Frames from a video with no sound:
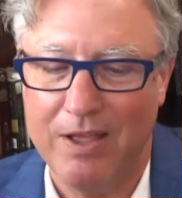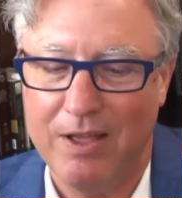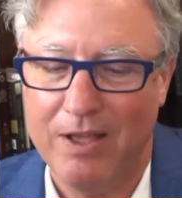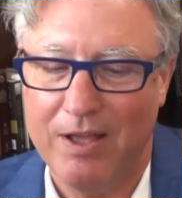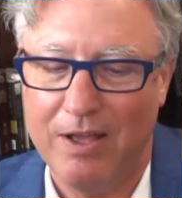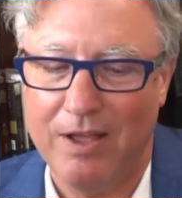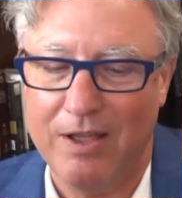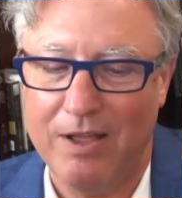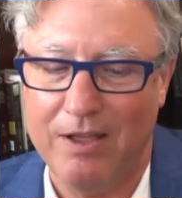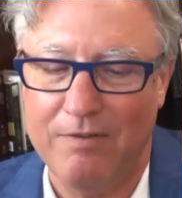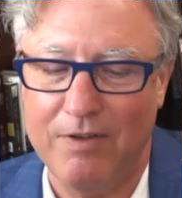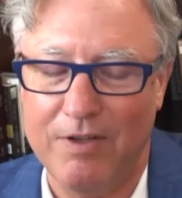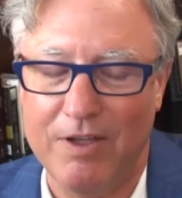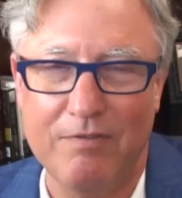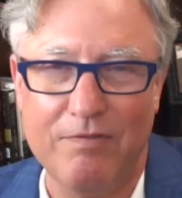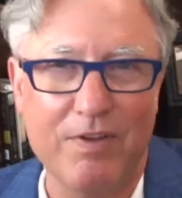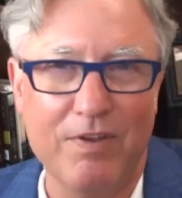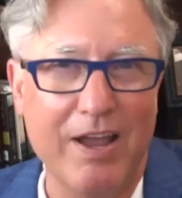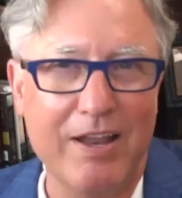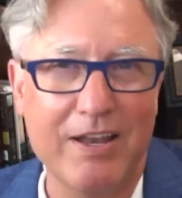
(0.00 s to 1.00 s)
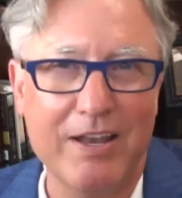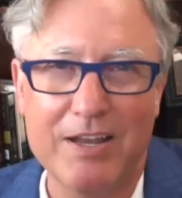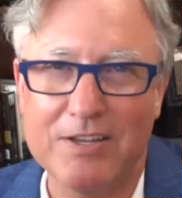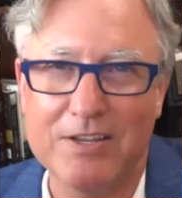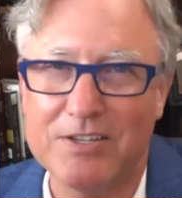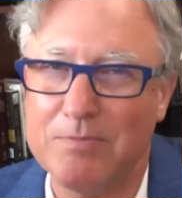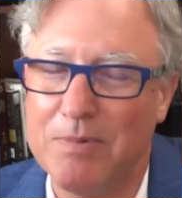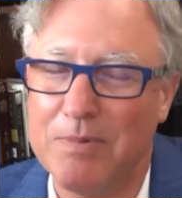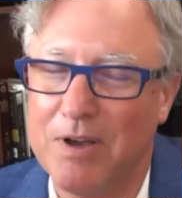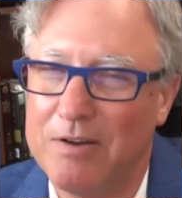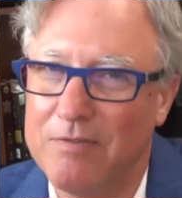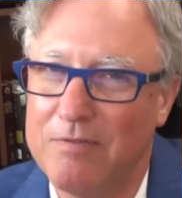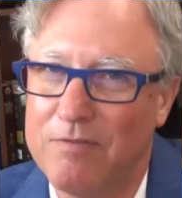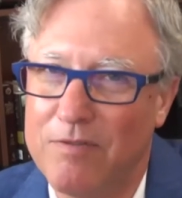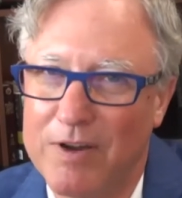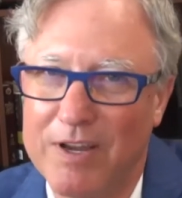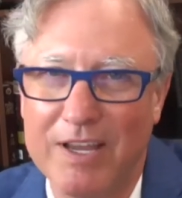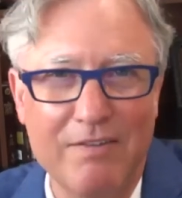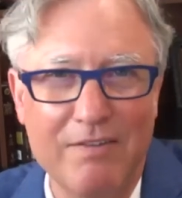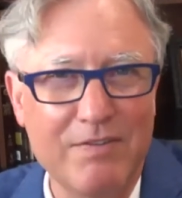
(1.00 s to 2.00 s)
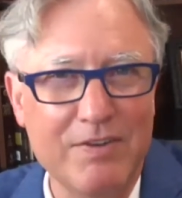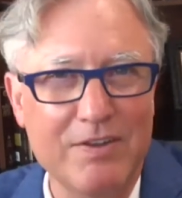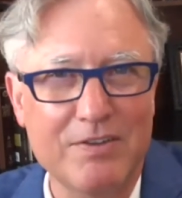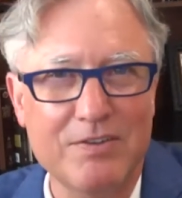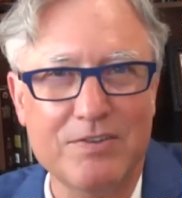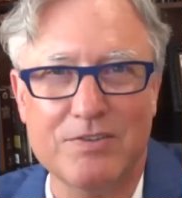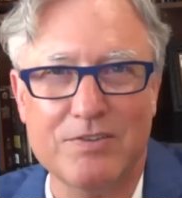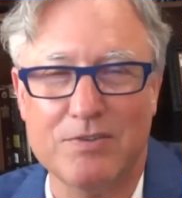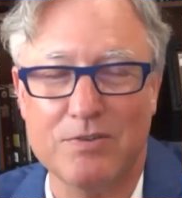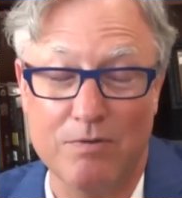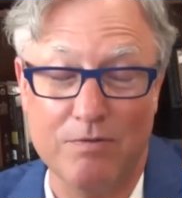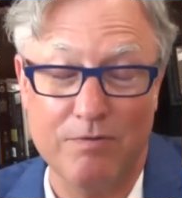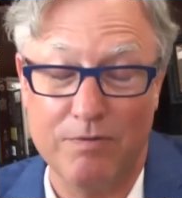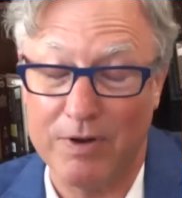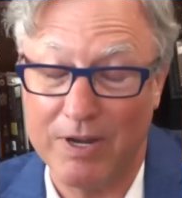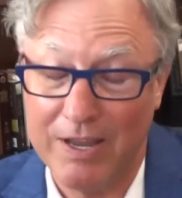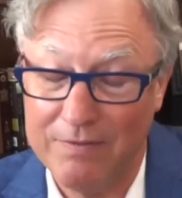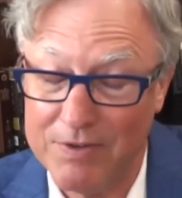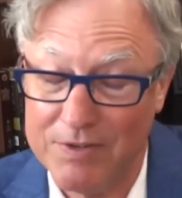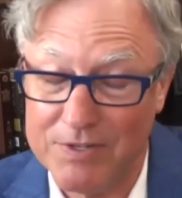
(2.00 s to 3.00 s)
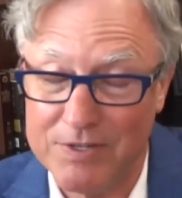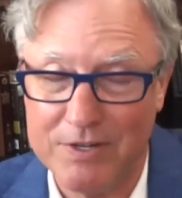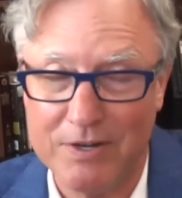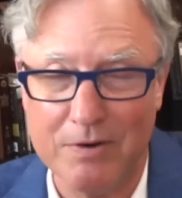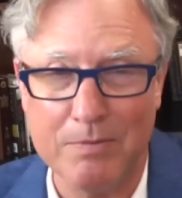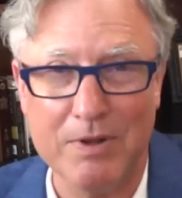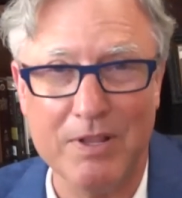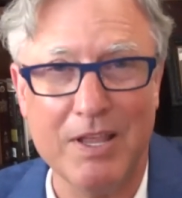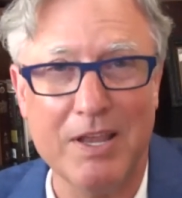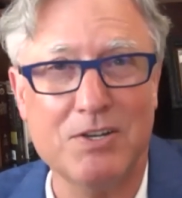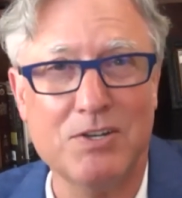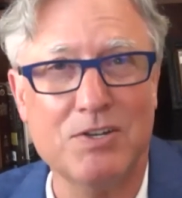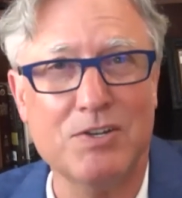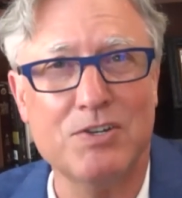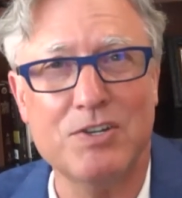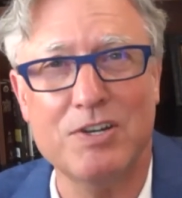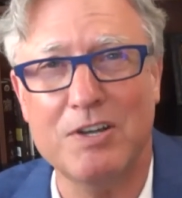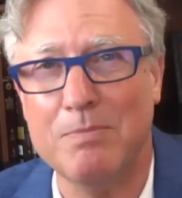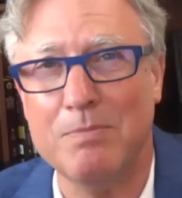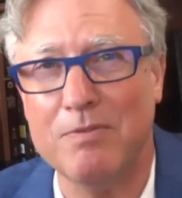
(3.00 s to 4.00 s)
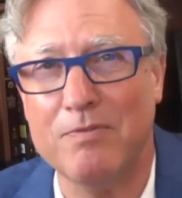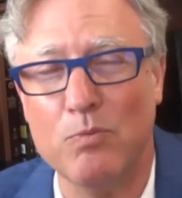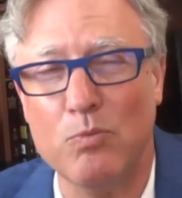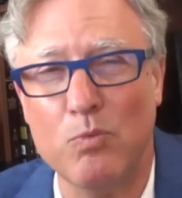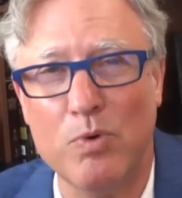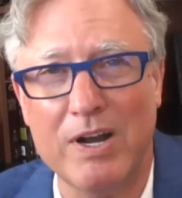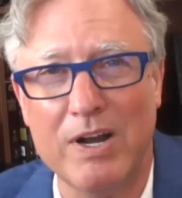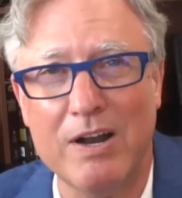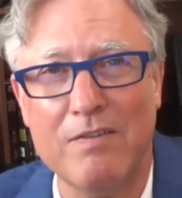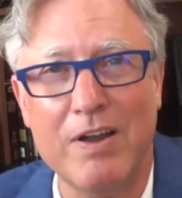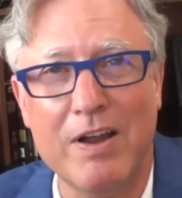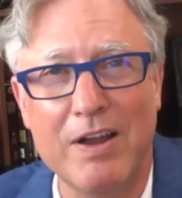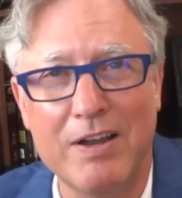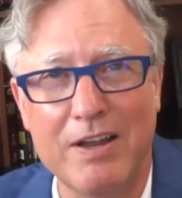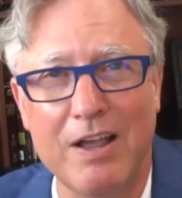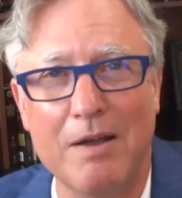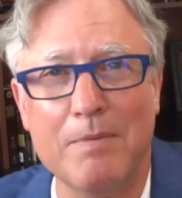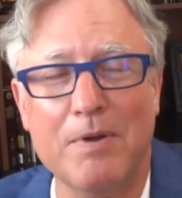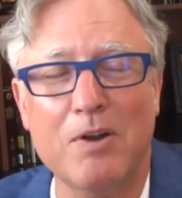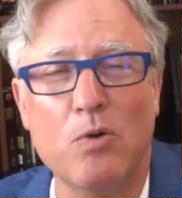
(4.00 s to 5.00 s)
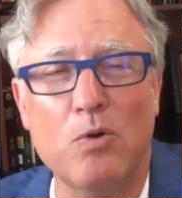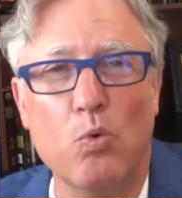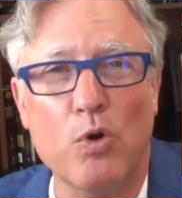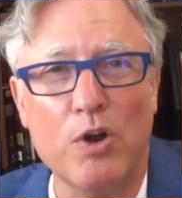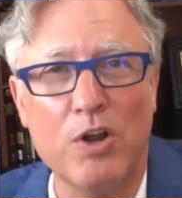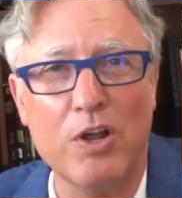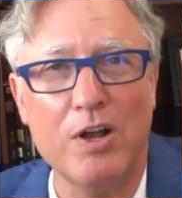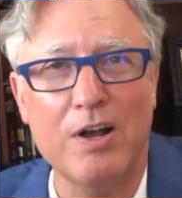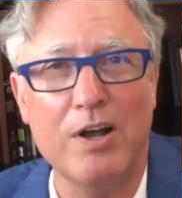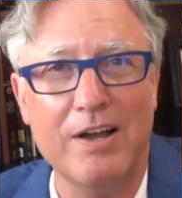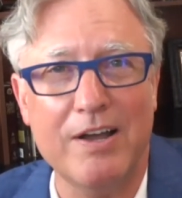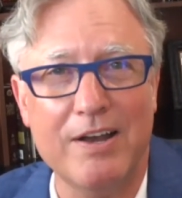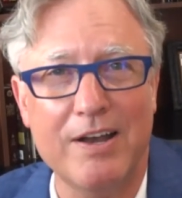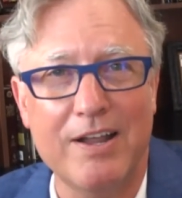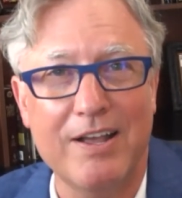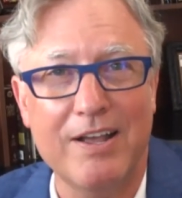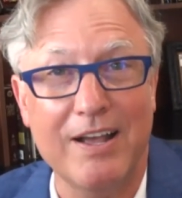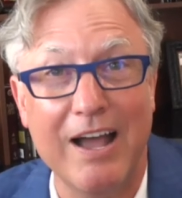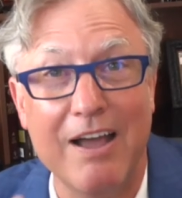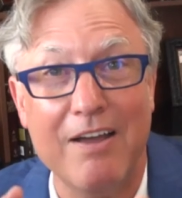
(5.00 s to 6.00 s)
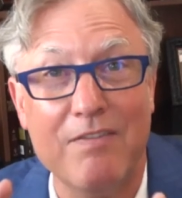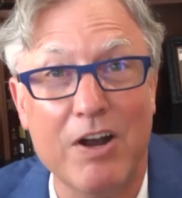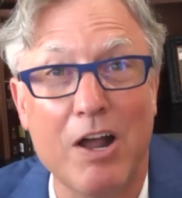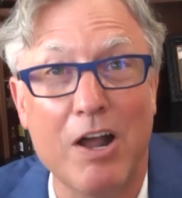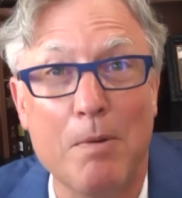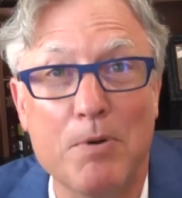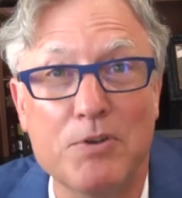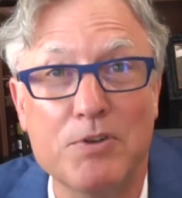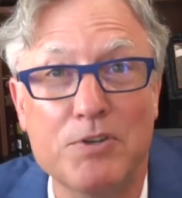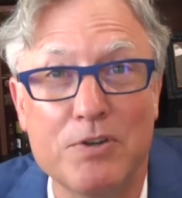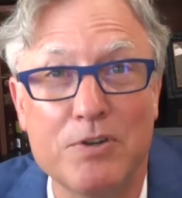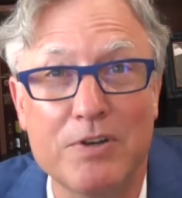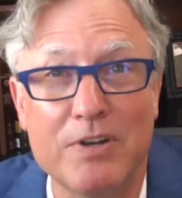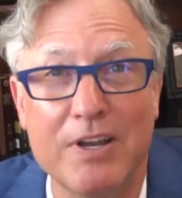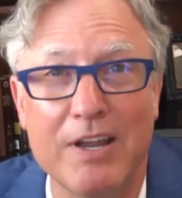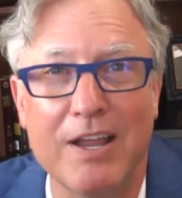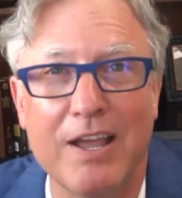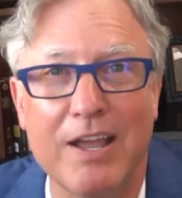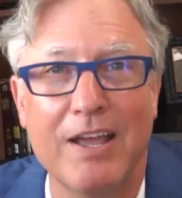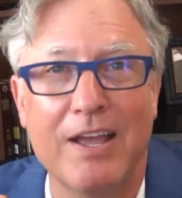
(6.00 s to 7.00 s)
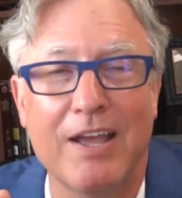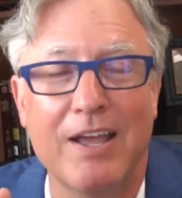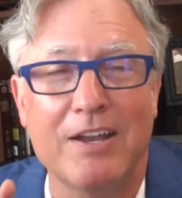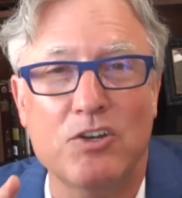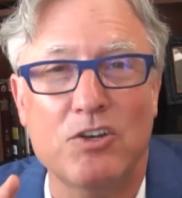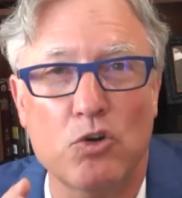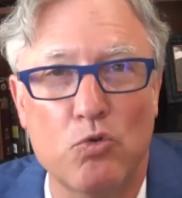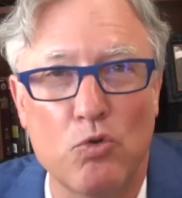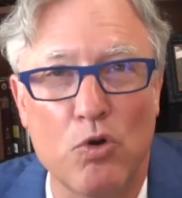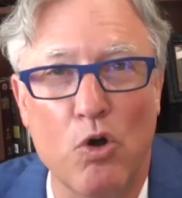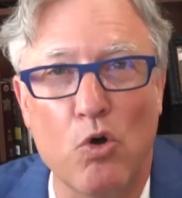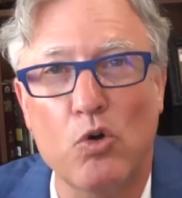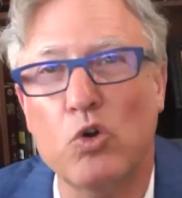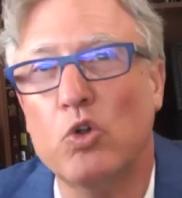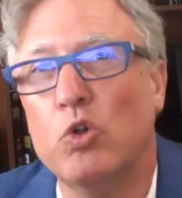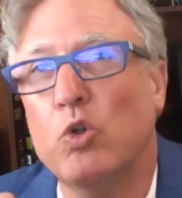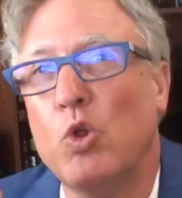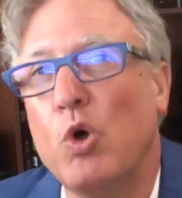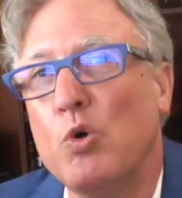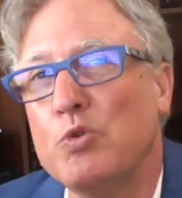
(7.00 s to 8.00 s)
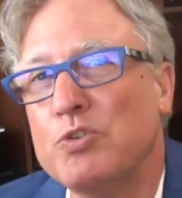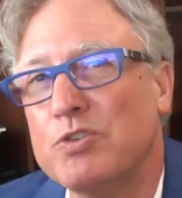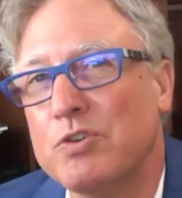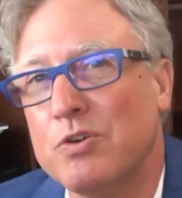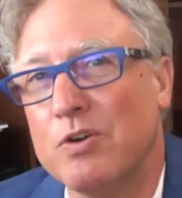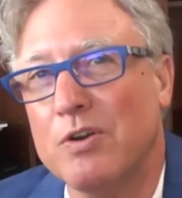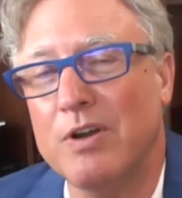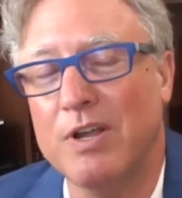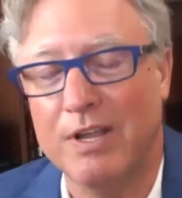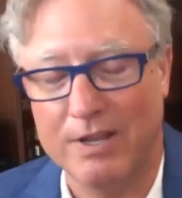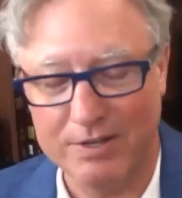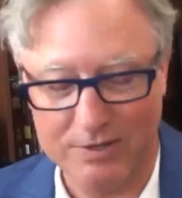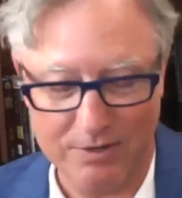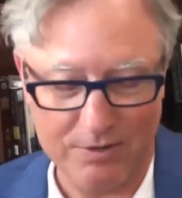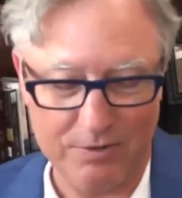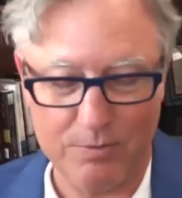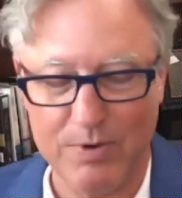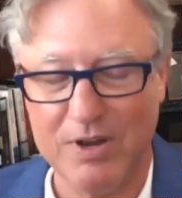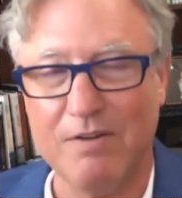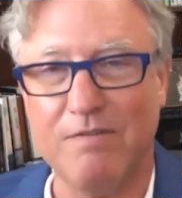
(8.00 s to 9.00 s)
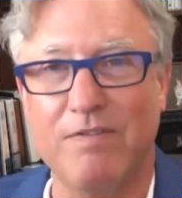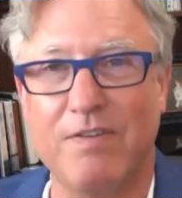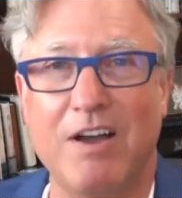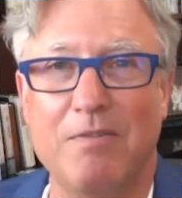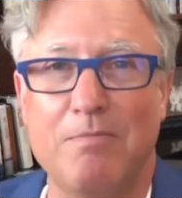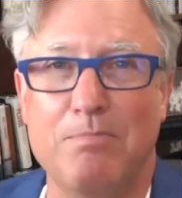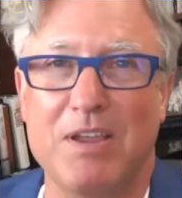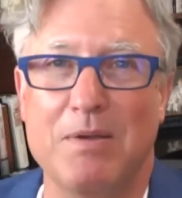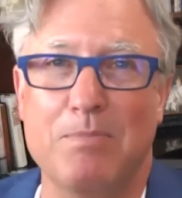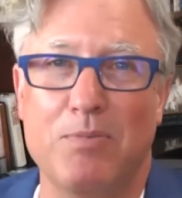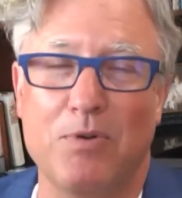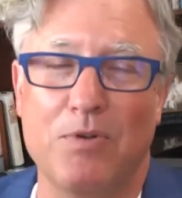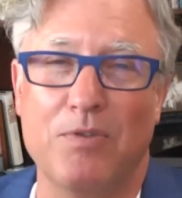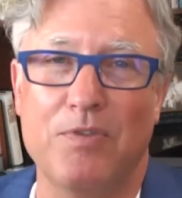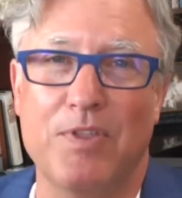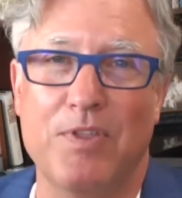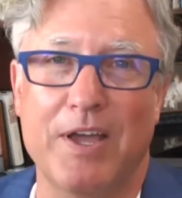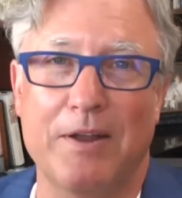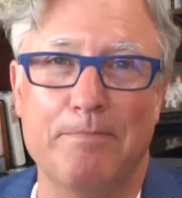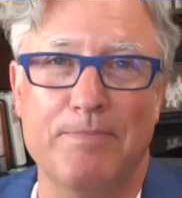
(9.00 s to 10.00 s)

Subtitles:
If I need some unforgiveness or forgiveness in a relationship, if whatever I'm going to work on, I have an opportunity to grow closer to 3 to 5 people that